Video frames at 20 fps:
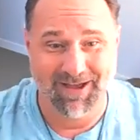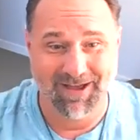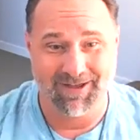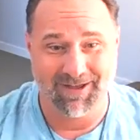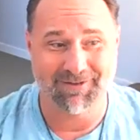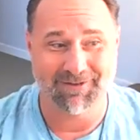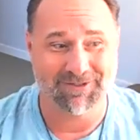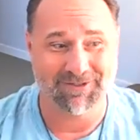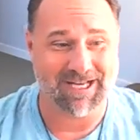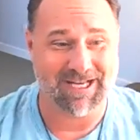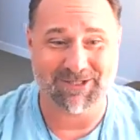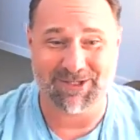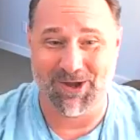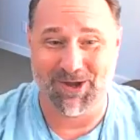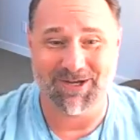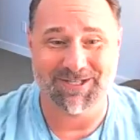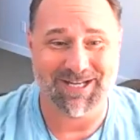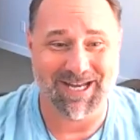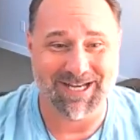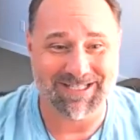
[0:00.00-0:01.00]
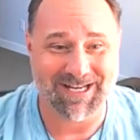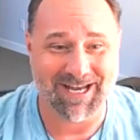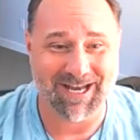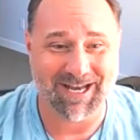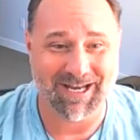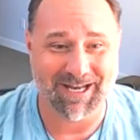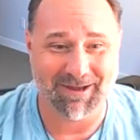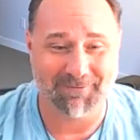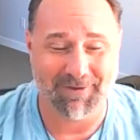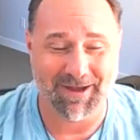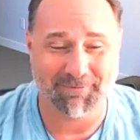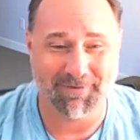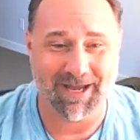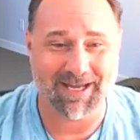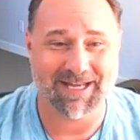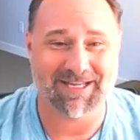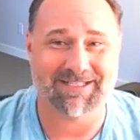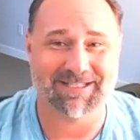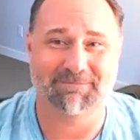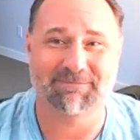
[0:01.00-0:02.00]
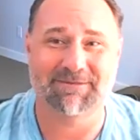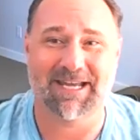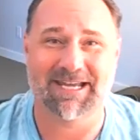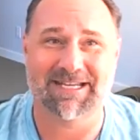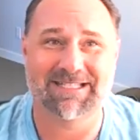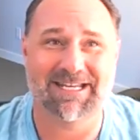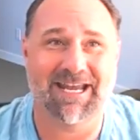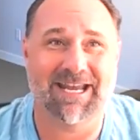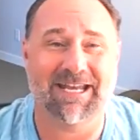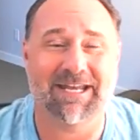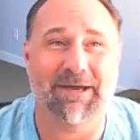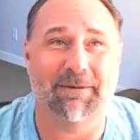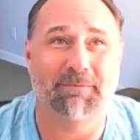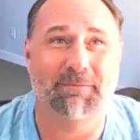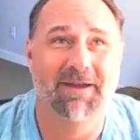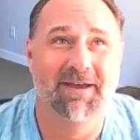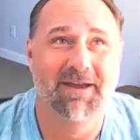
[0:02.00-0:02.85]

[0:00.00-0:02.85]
Uh, there's that song Titanium. I, I, guess I'm titanium.